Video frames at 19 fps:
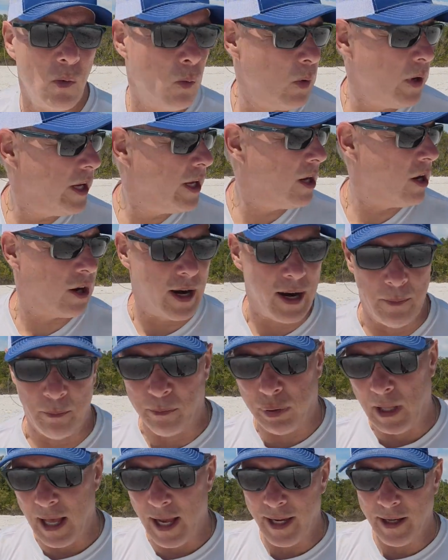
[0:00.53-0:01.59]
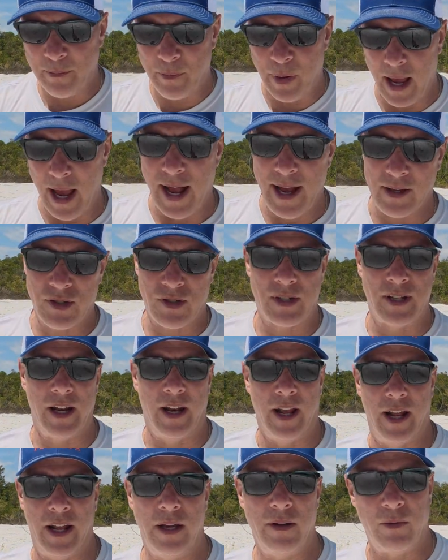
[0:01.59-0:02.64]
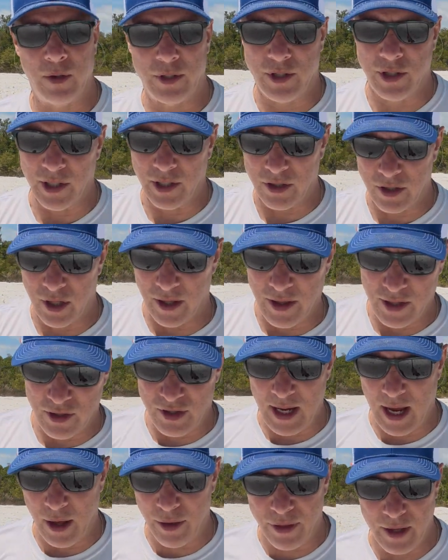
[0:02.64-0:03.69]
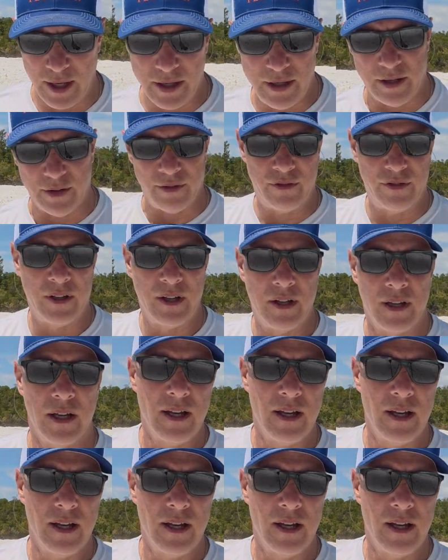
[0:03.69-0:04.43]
We are at Blind Pass today, which is on the south end of